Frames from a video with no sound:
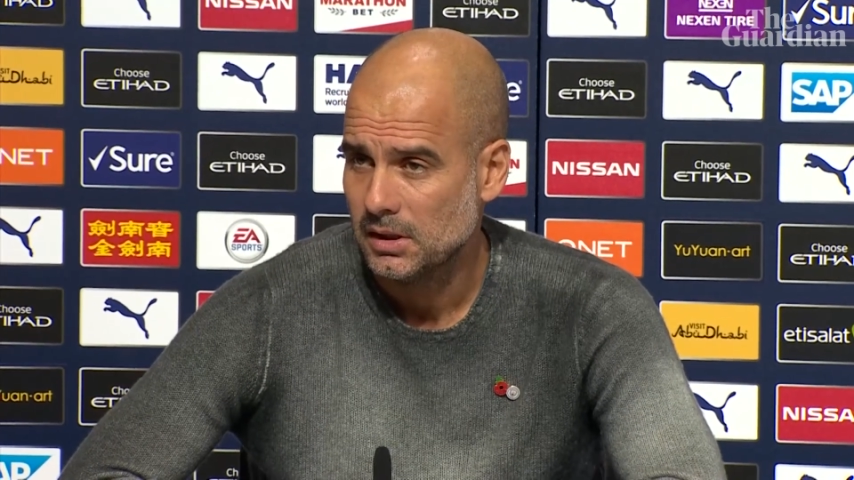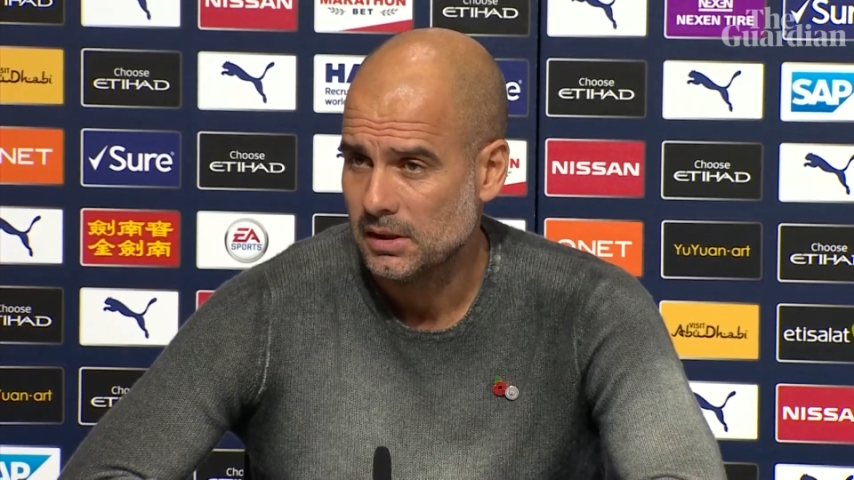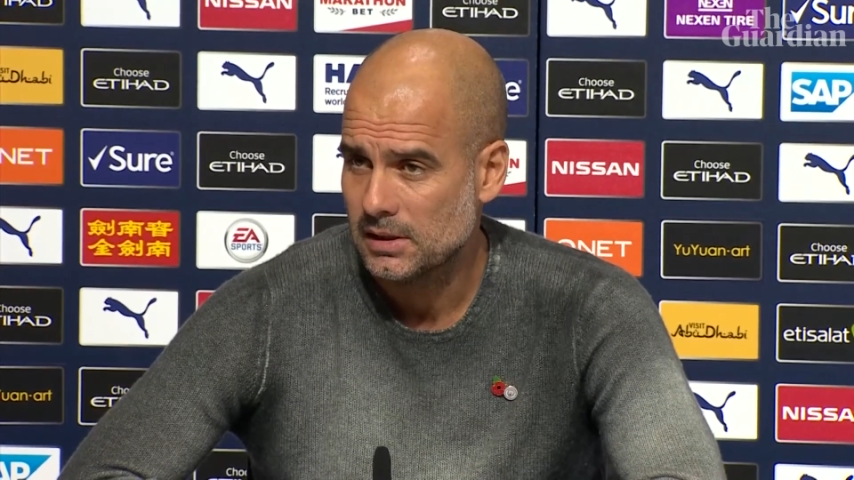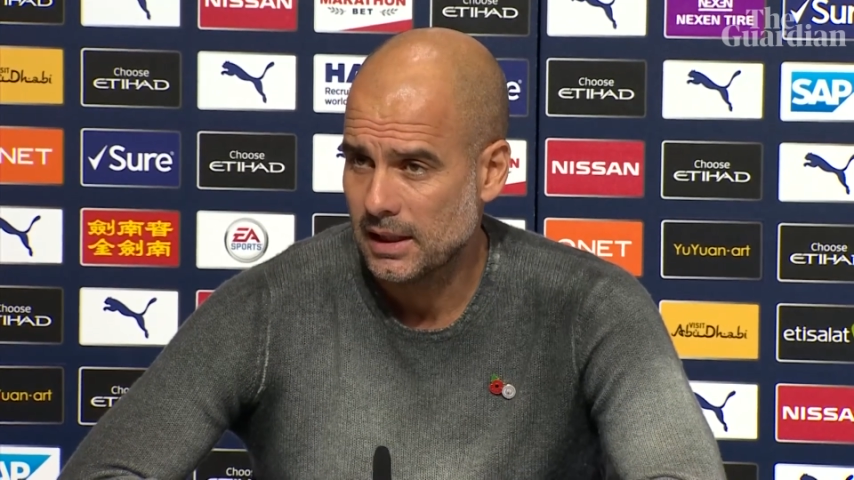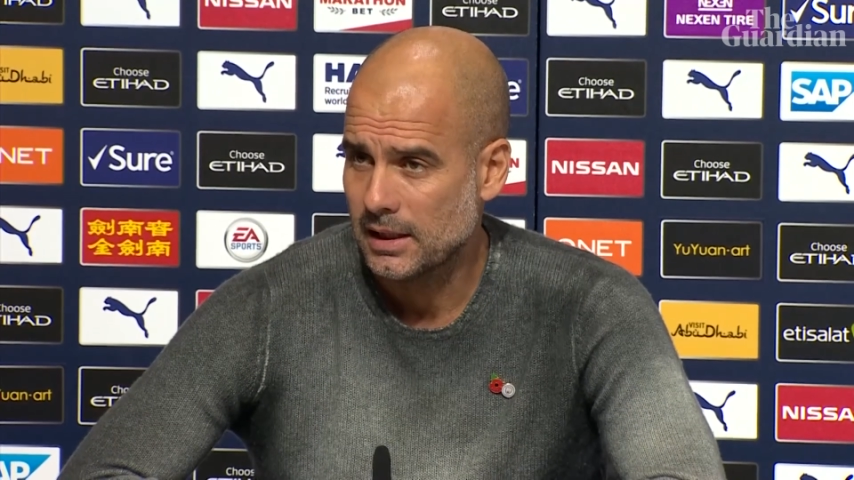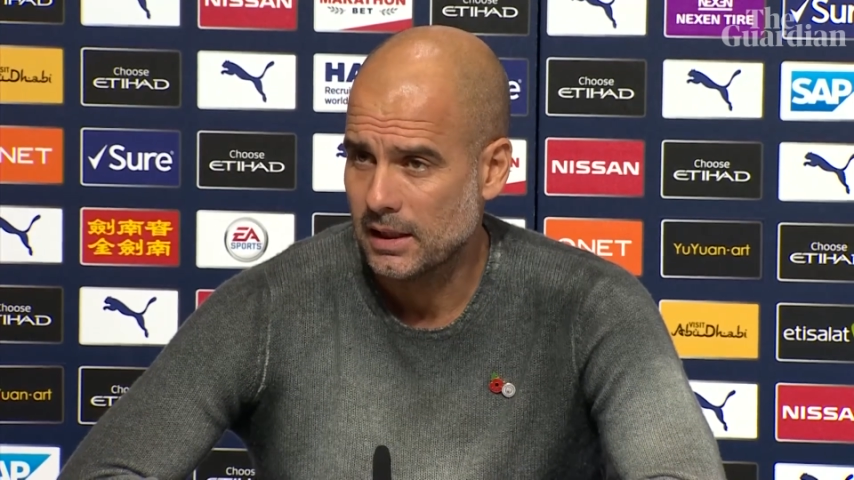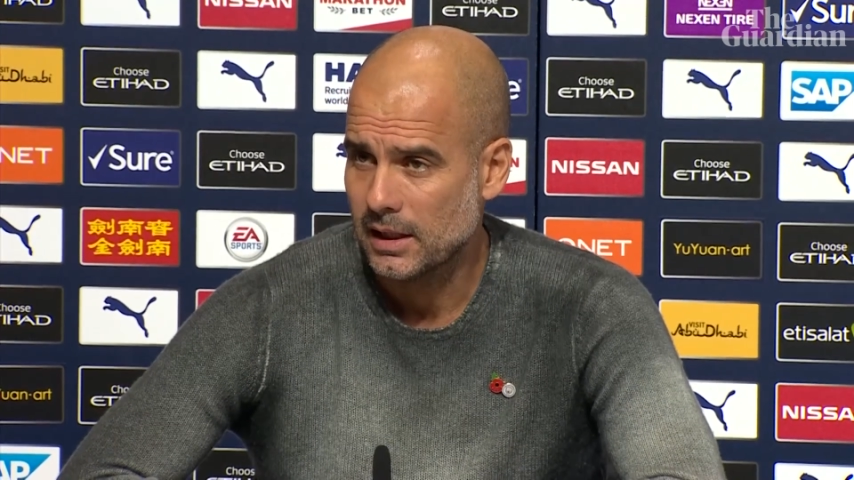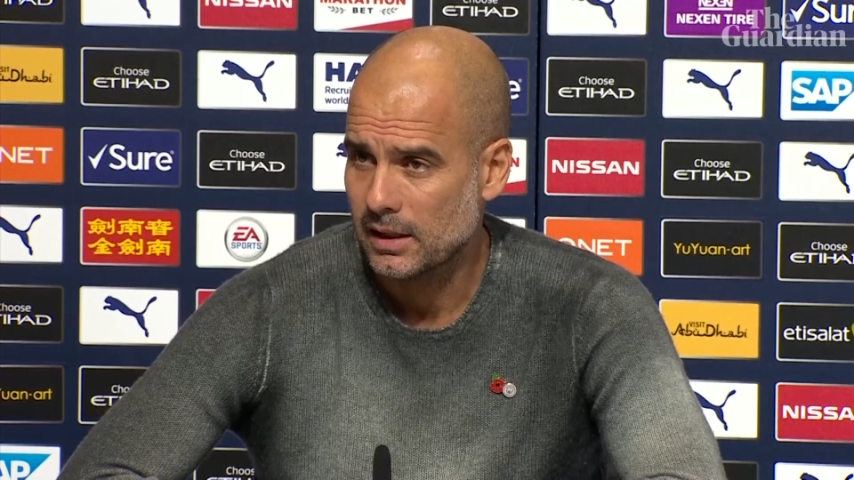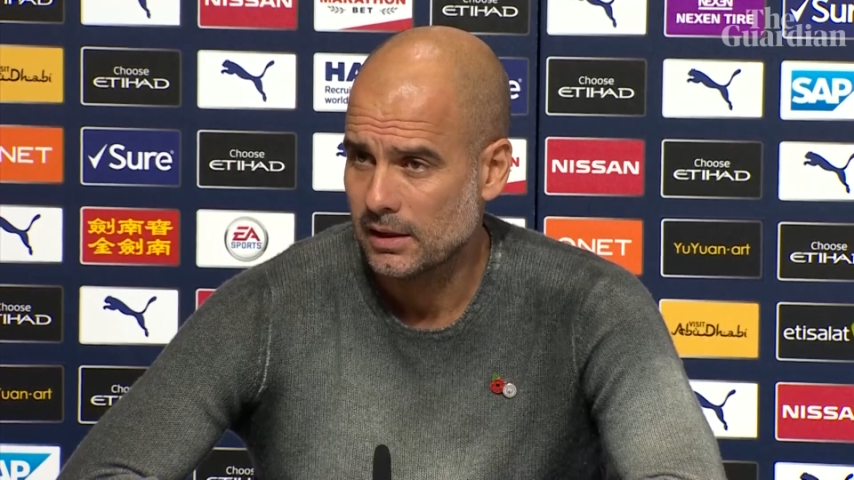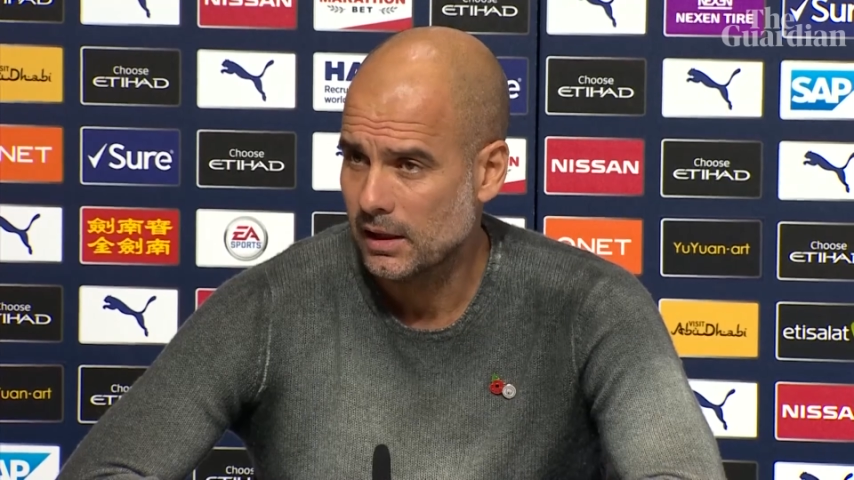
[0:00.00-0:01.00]
it's nothing
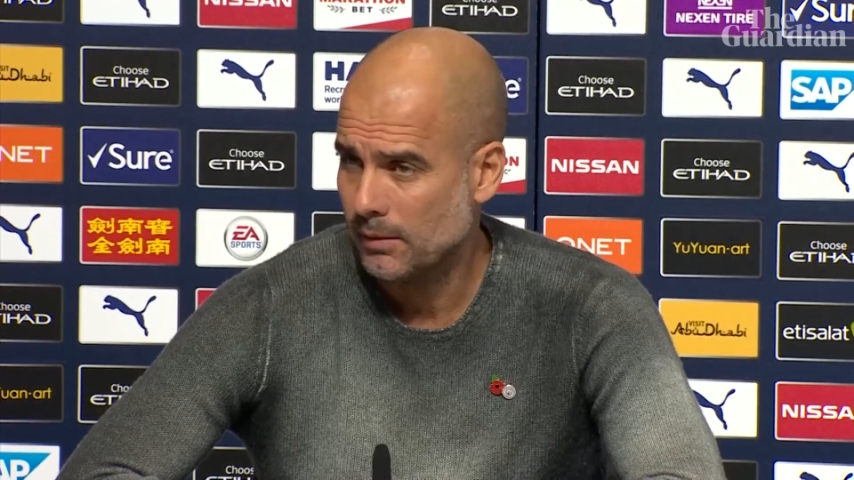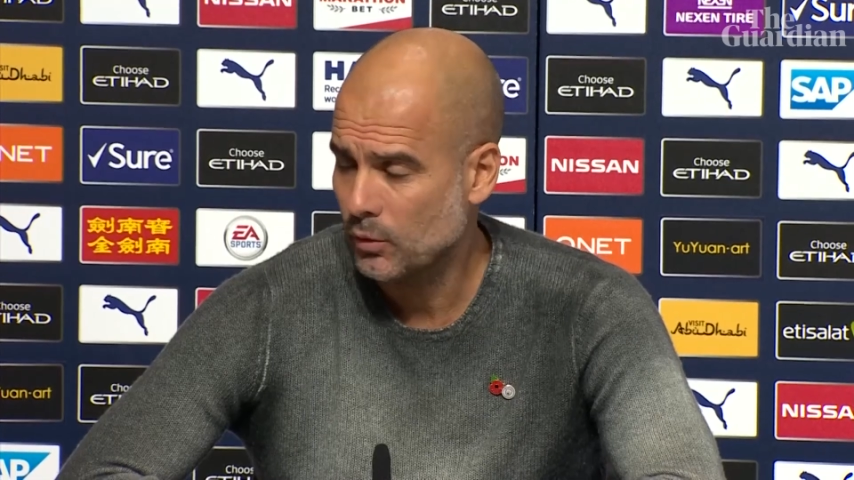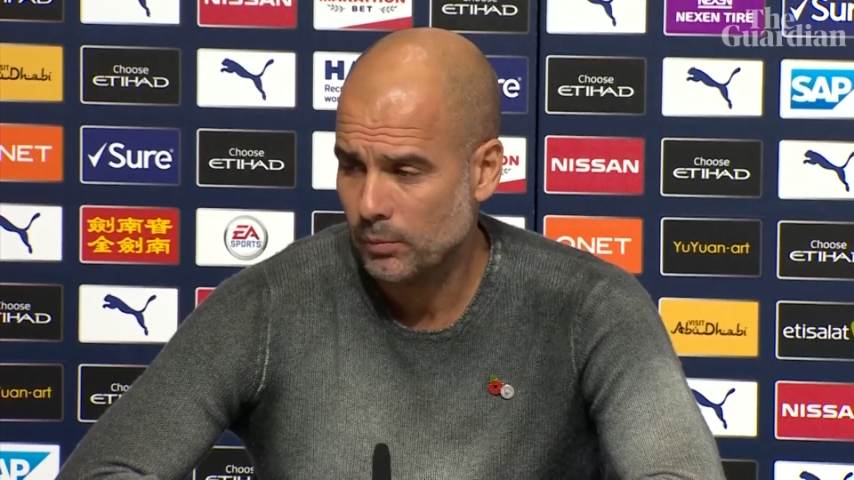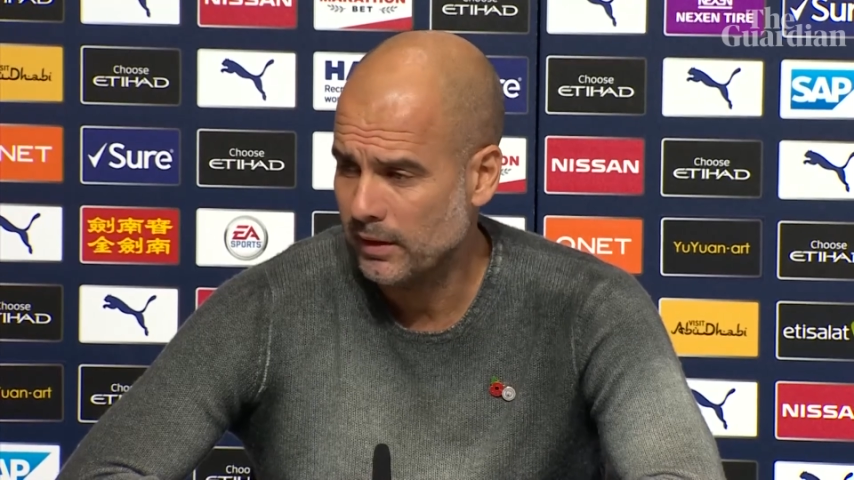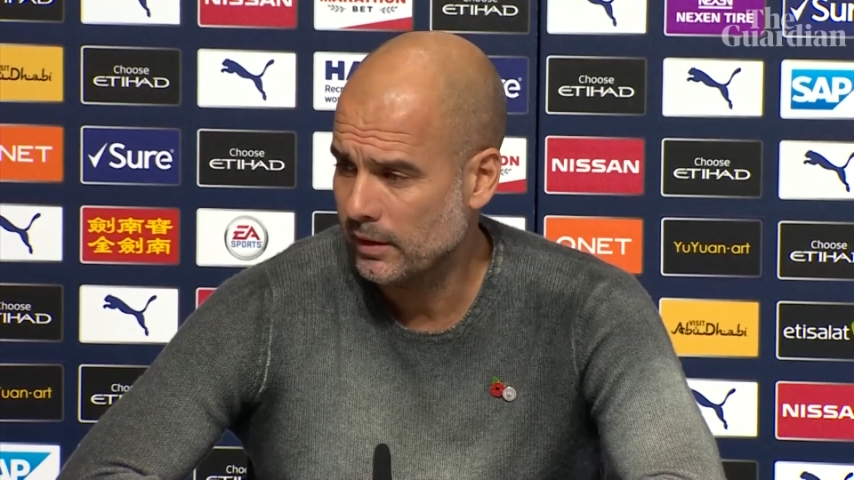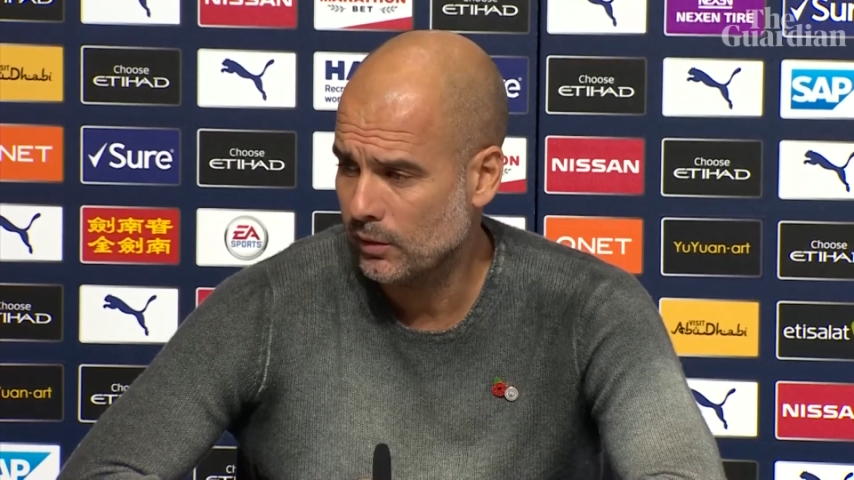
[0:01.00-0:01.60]
here. I'm completely